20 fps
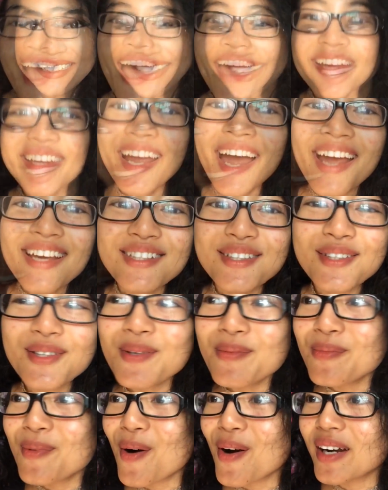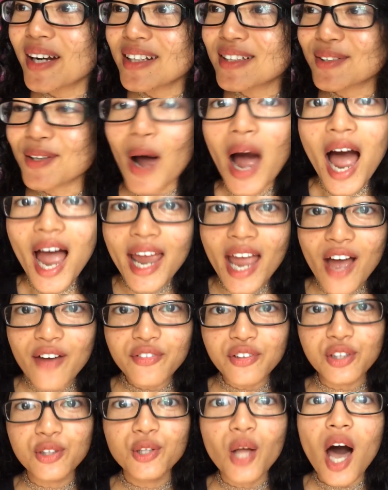Hi guys, good morning. So I have
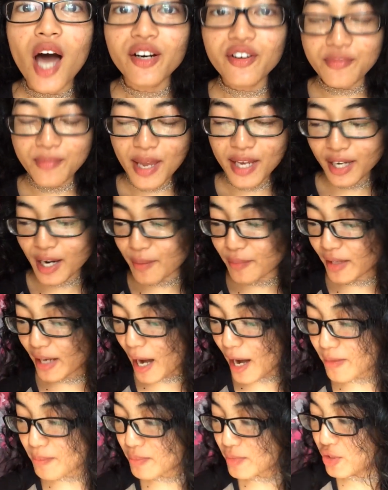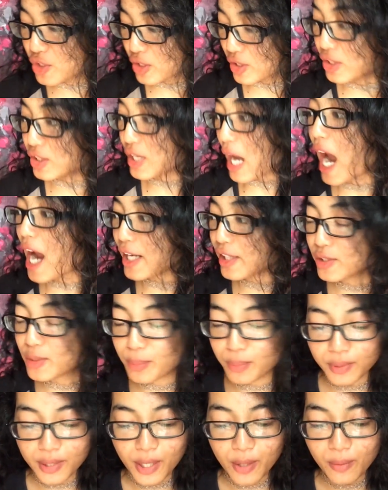a lot of makeup that I'm just dying to
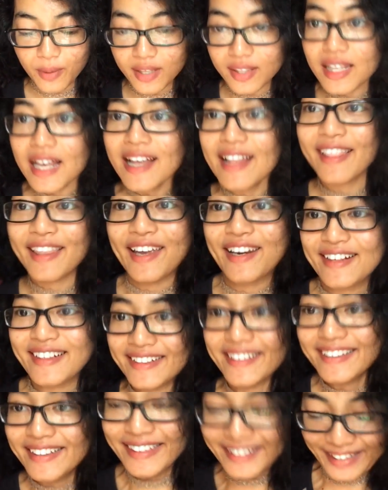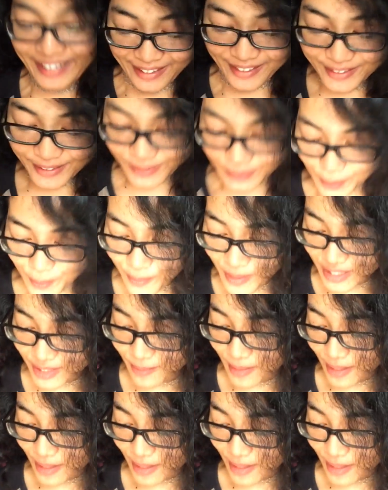play with, like so much